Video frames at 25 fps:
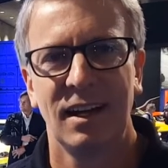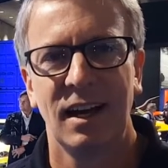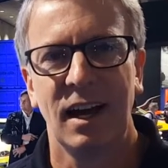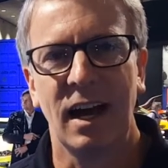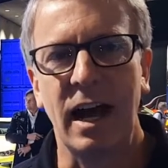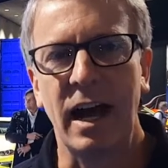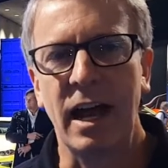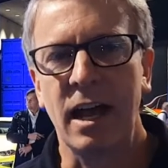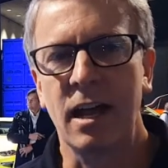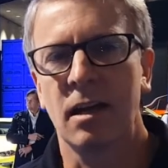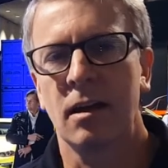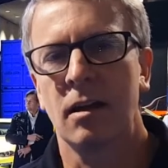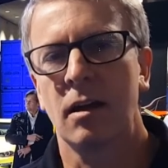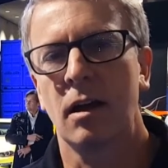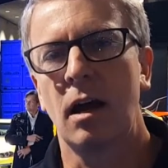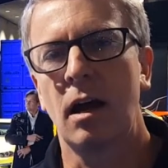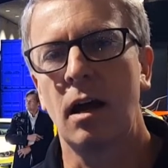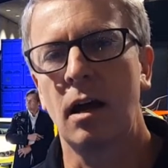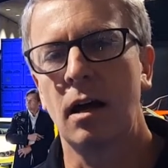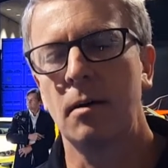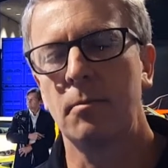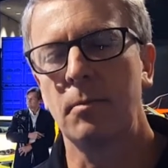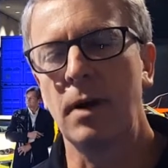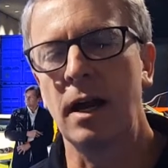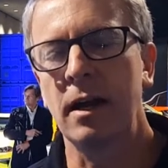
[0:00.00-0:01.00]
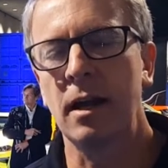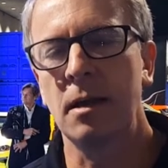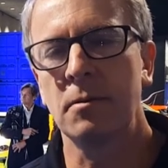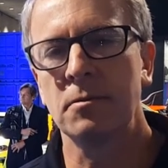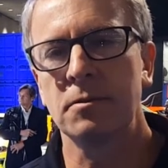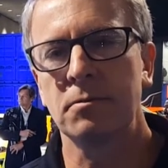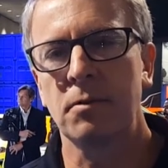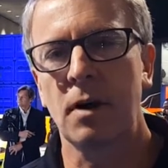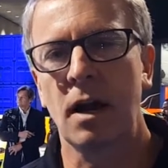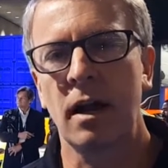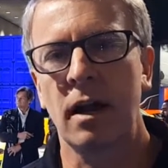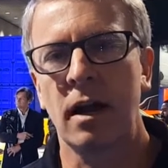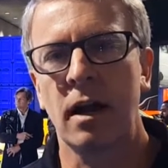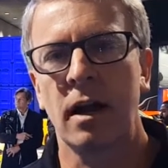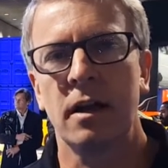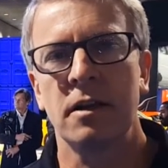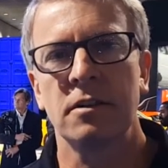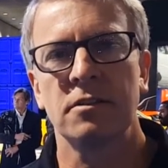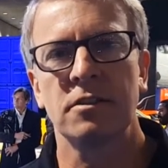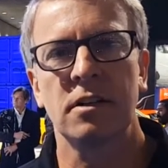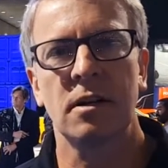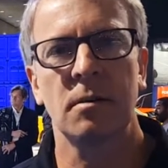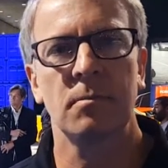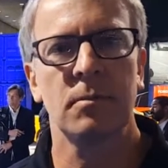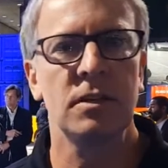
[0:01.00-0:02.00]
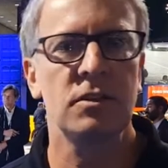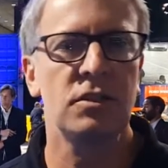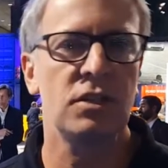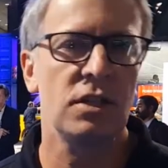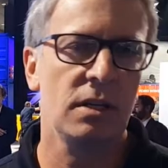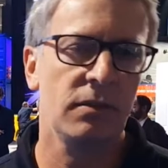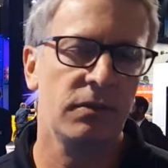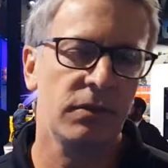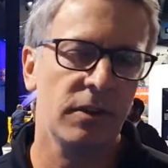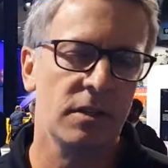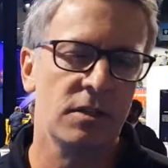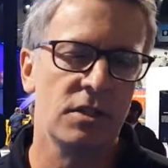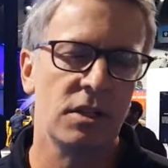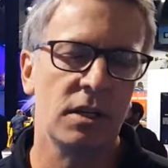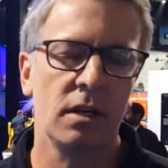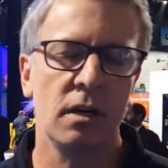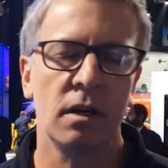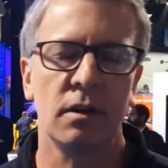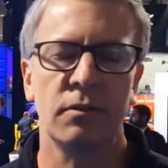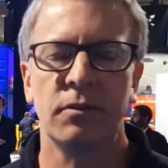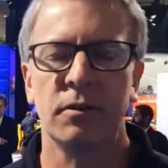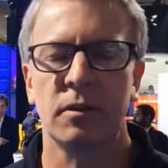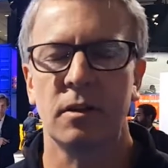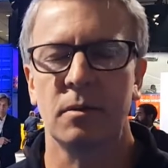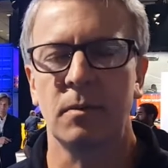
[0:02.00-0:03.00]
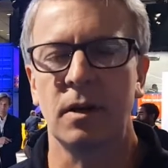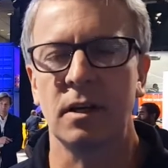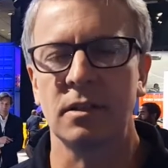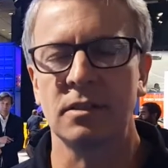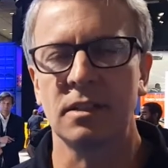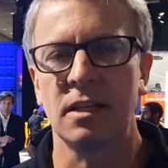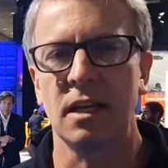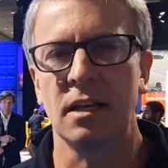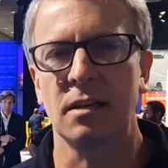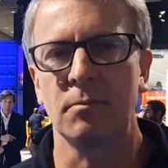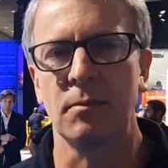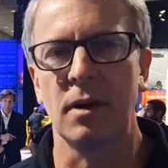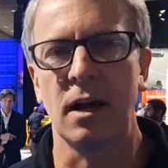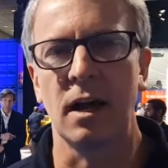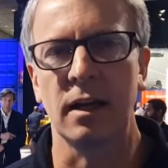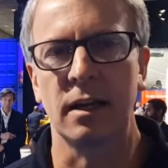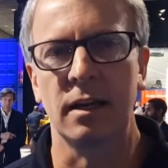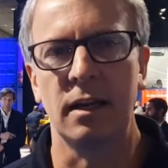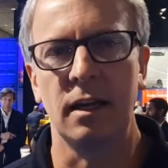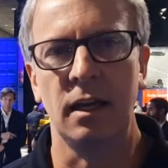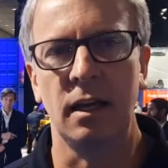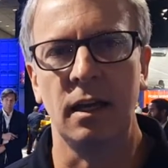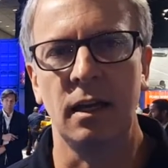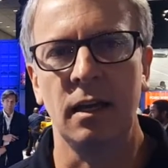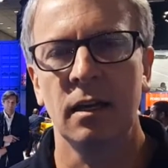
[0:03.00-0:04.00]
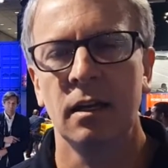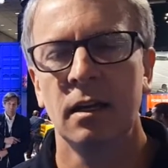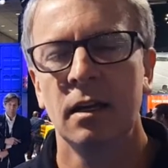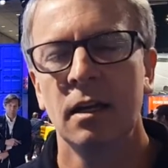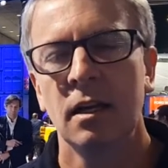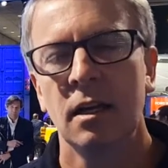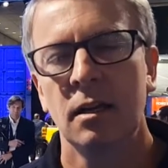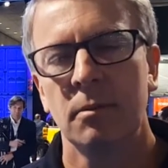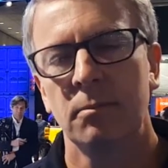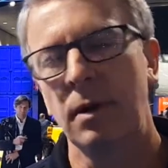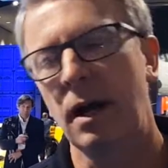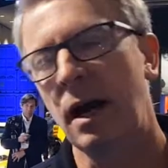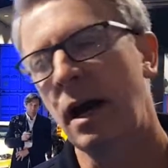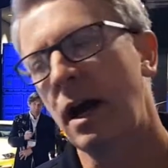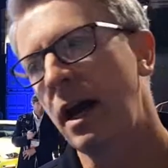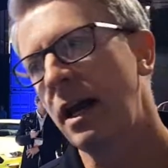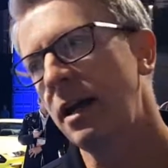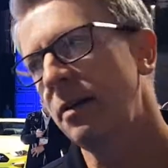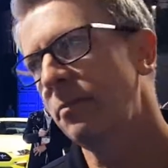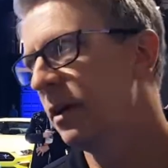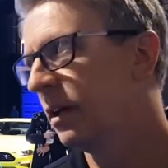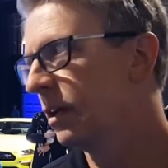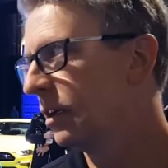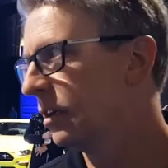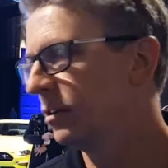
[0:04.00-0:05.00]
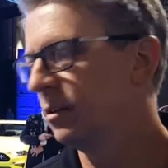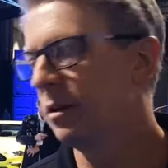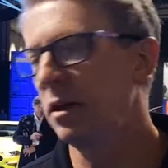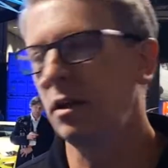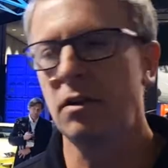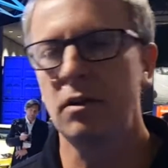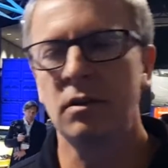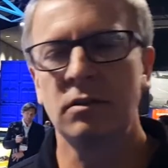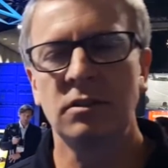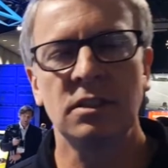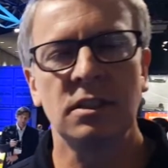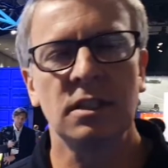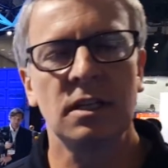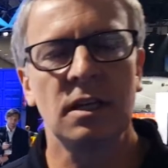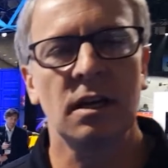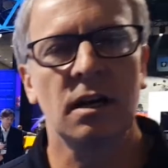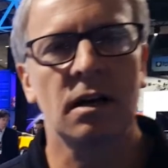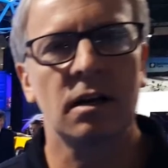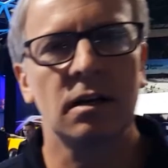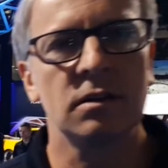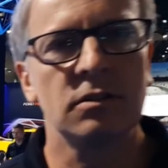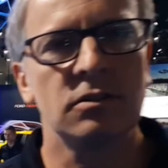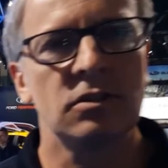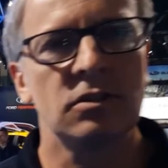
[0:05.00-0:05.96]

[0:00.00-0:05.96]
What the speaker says: Hi, my name is Ron Heiser. I'm the chief engineer for the Mustang Mach-E. Behind me you see our